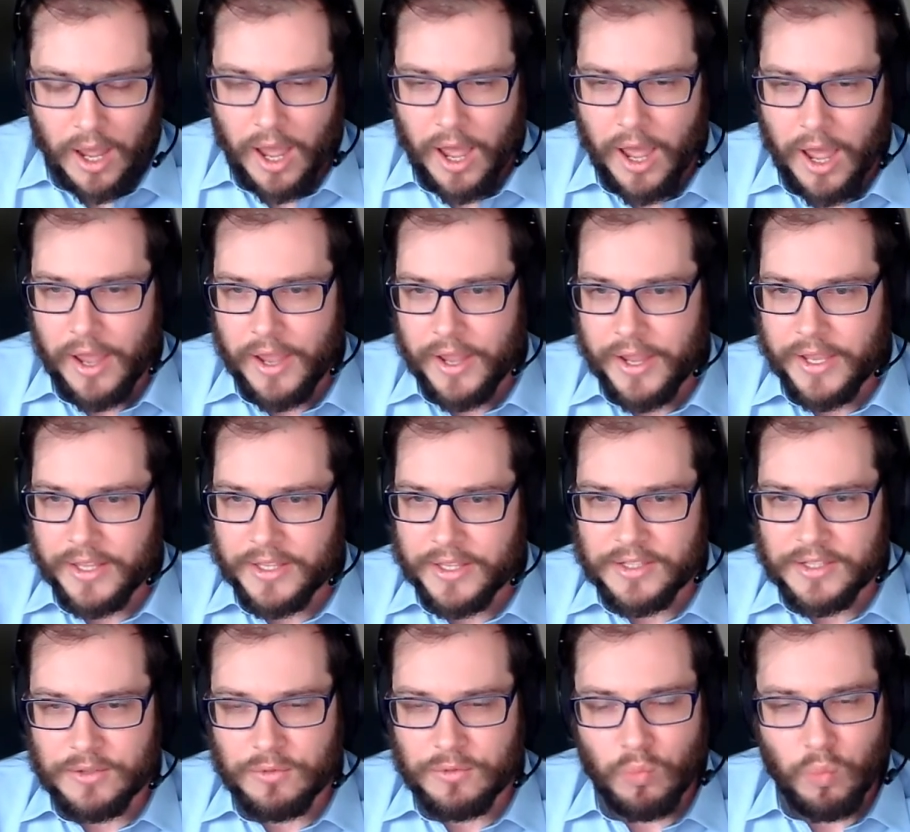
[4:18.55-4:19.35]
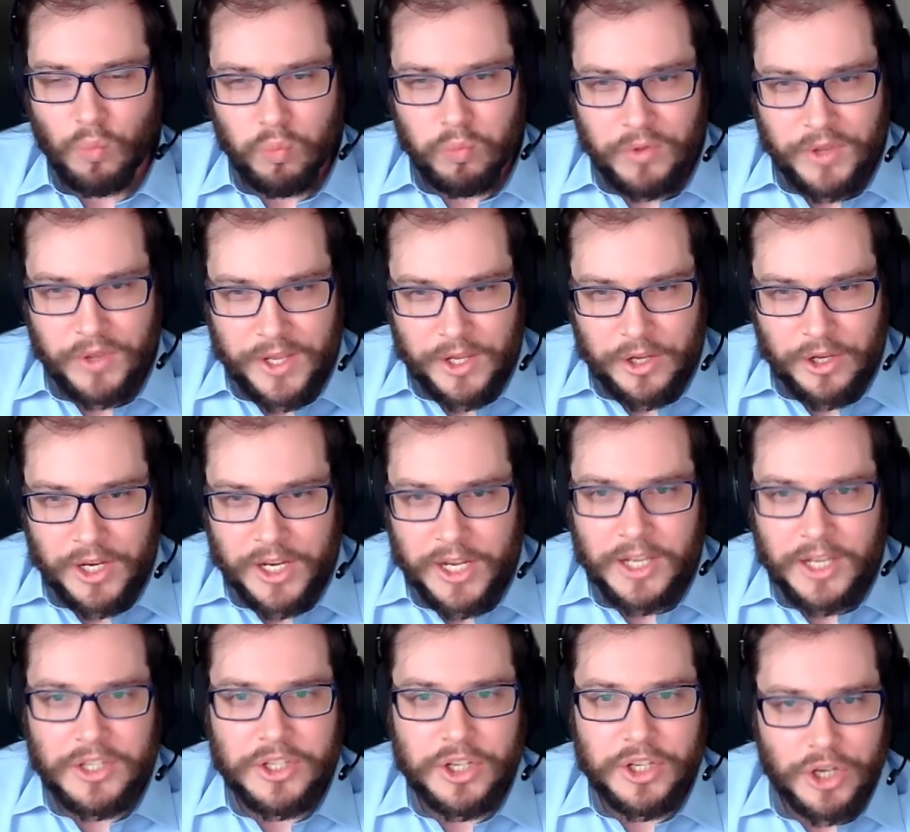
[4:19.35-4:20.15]
You
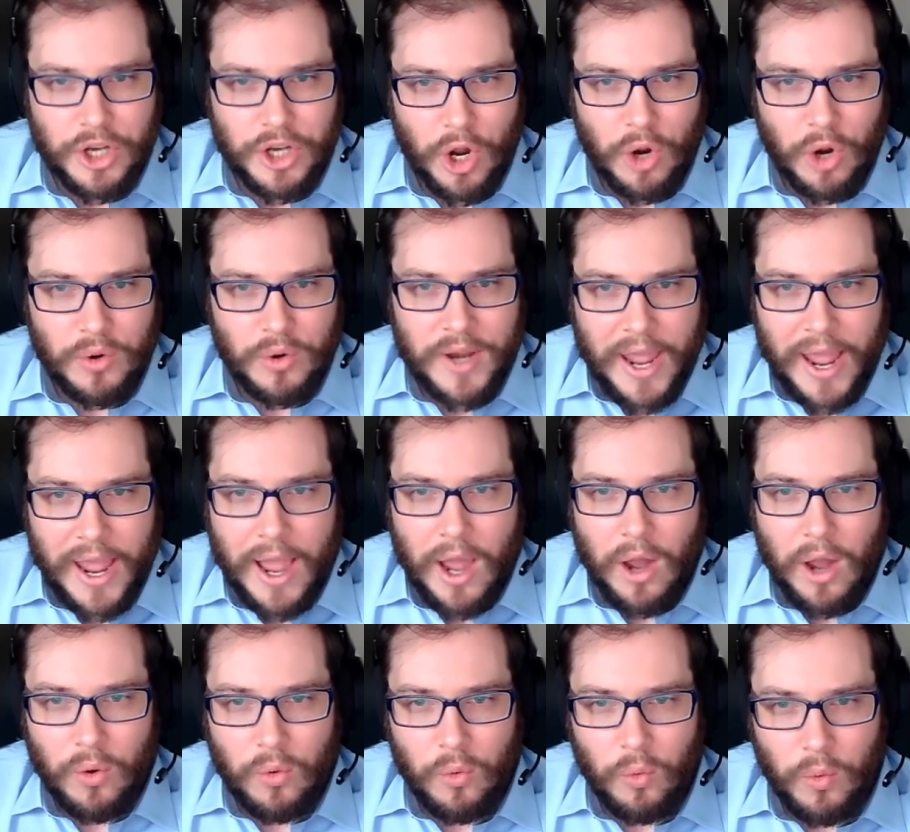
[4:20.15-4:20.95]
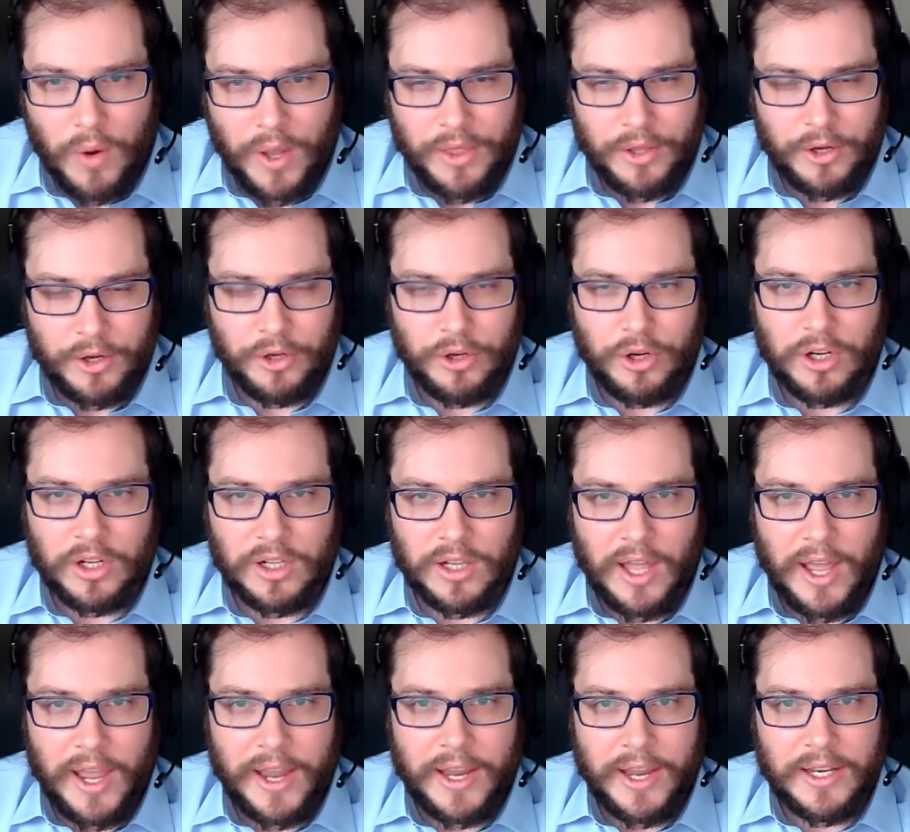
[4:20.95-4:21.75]
need to know now whether your
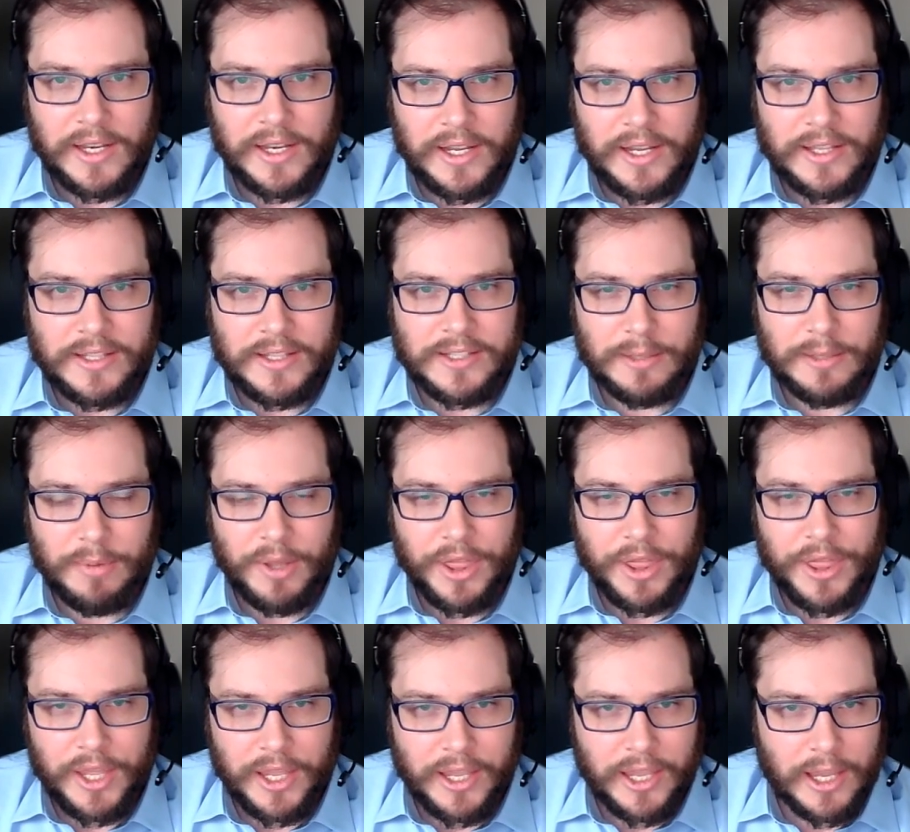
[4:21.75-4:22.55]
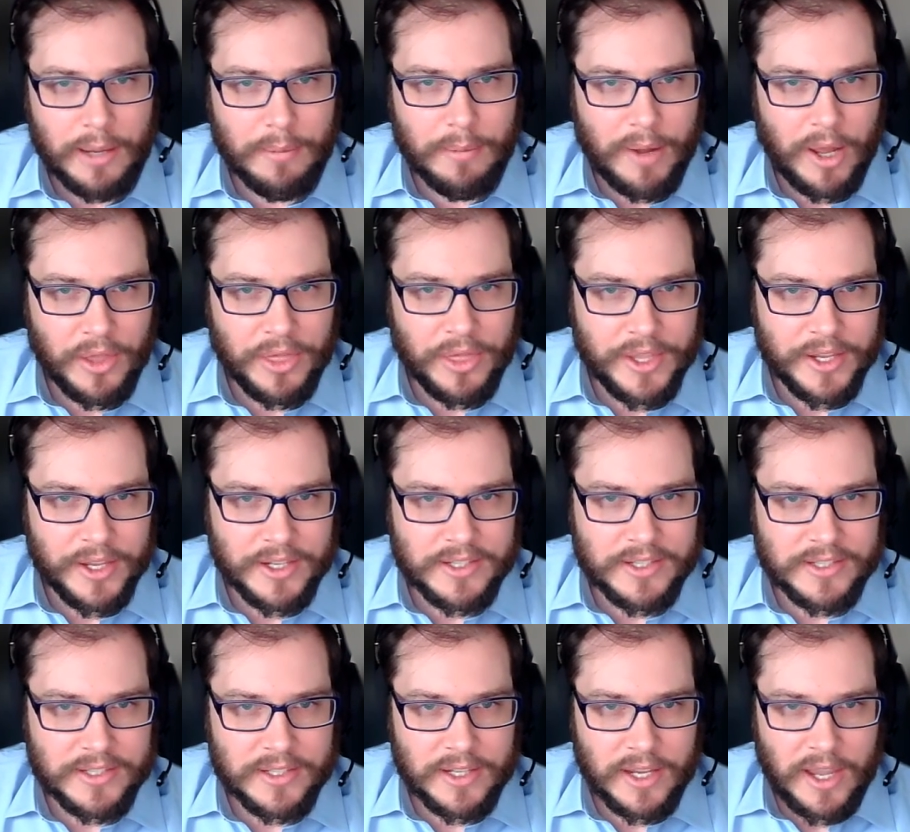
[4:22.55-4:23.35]
client needs to be thinking about
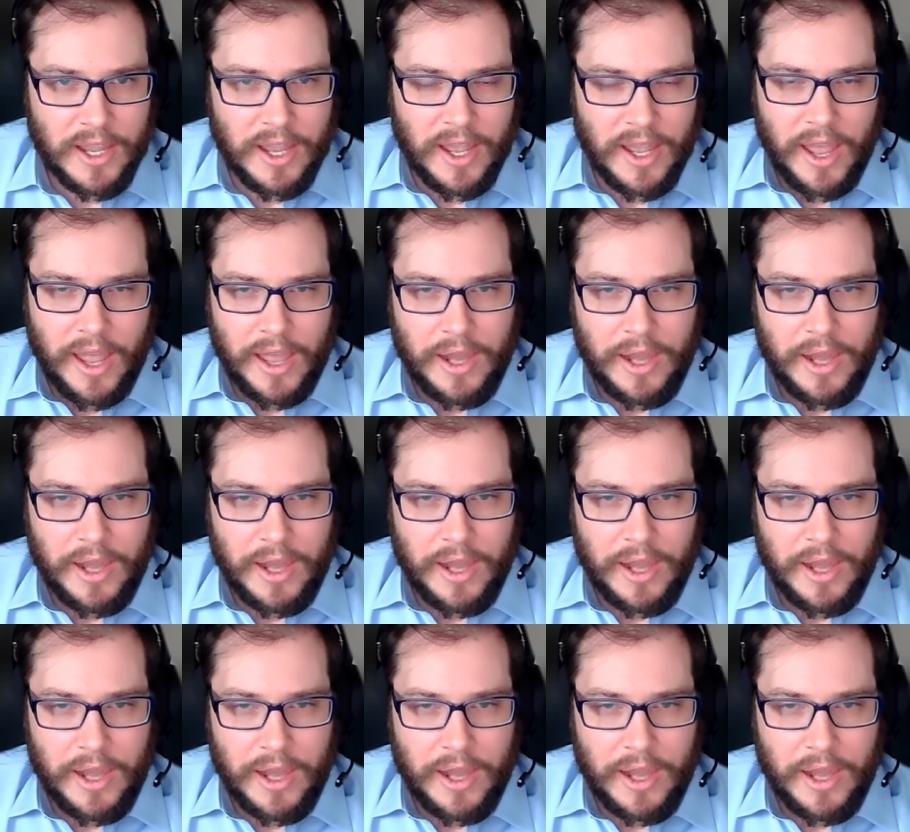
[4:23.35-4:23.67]
this.